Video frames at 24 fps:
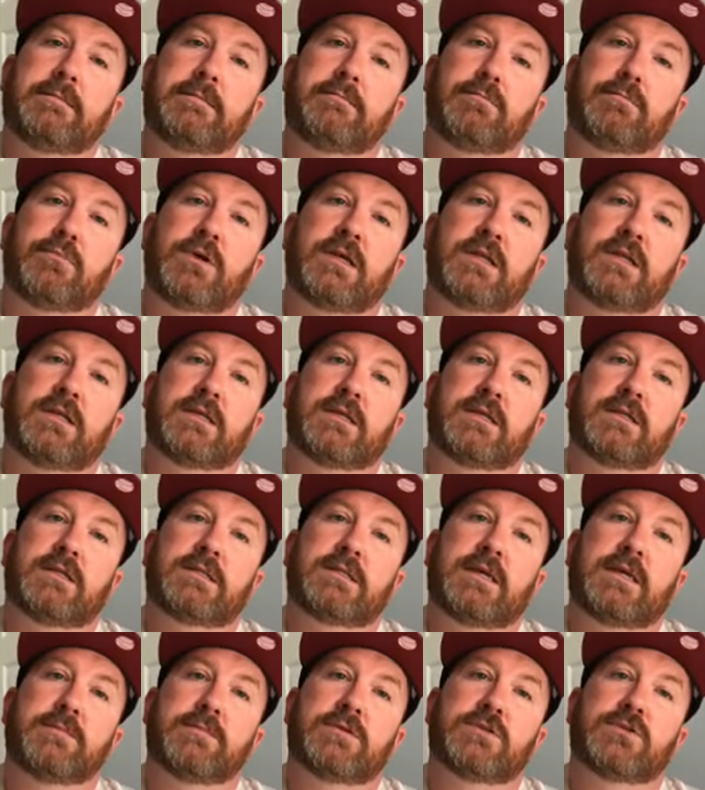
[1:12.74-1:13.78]
bringing the
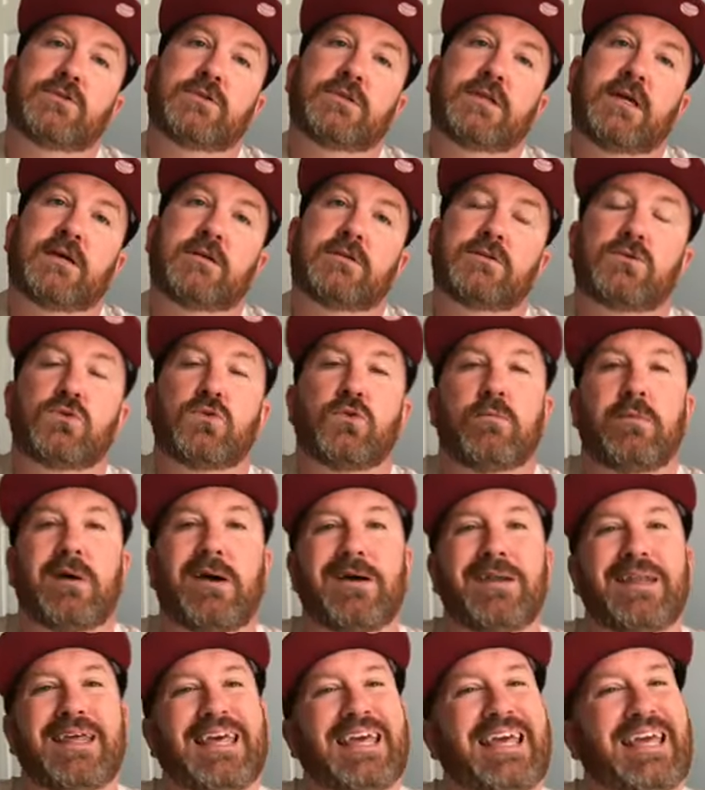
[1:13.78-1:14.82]
temperature down to
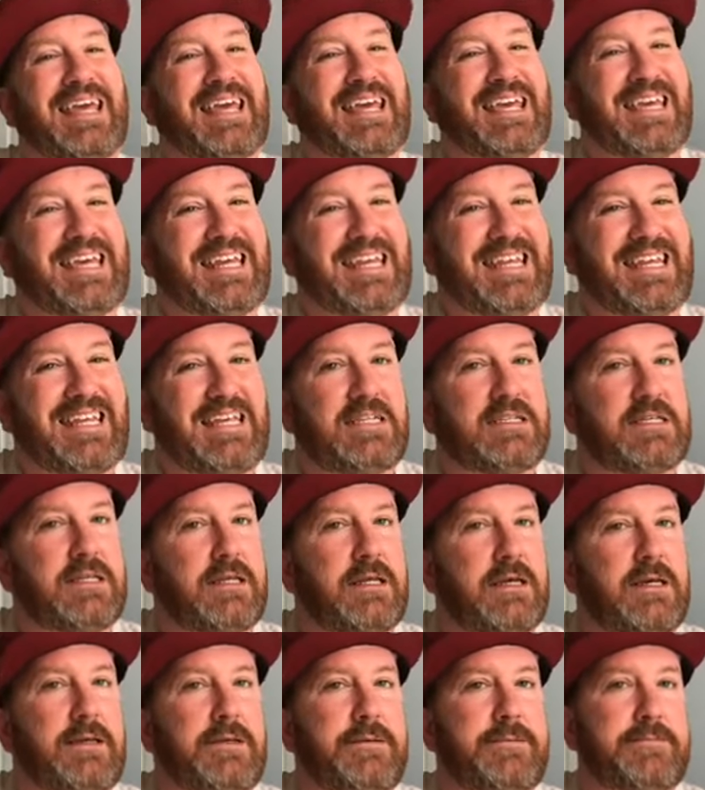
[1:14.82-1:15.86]
about 80
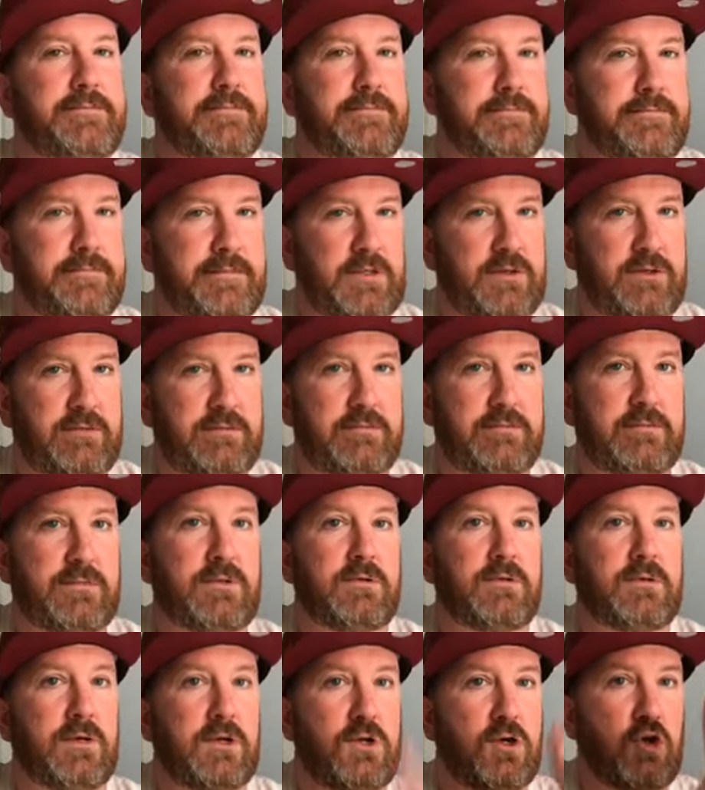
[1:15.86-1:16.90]
today.
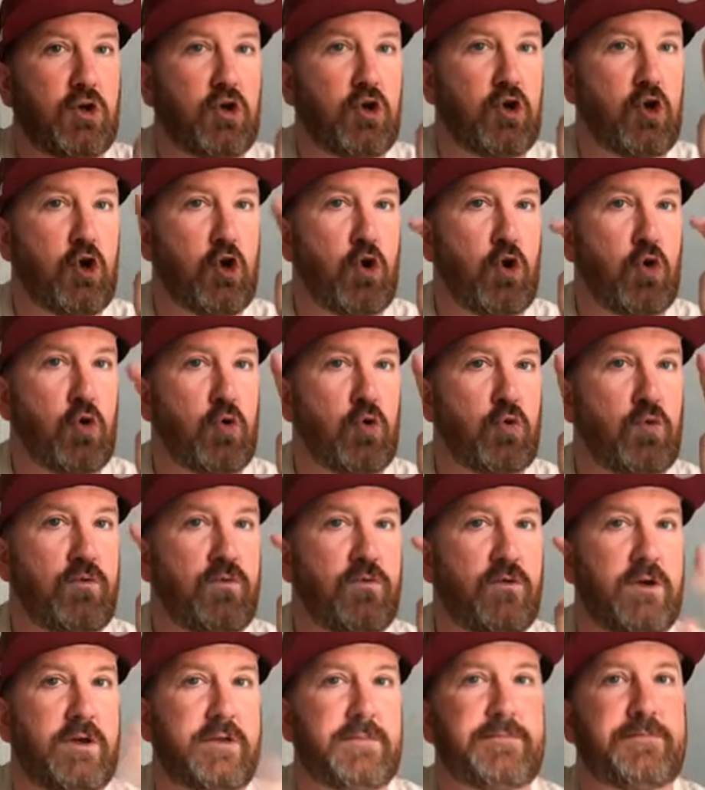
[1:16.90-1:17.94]
Cold
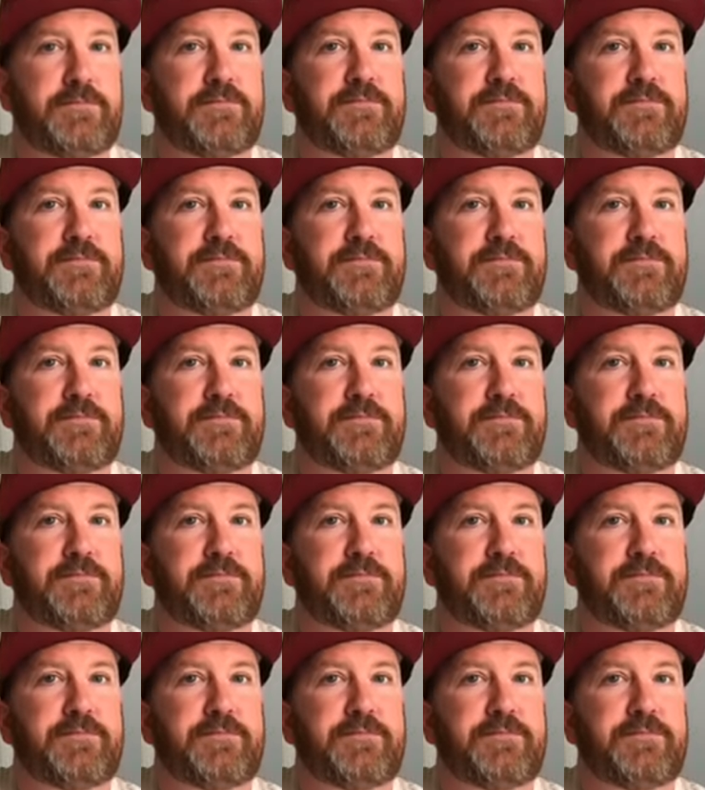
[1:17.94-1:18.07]
front.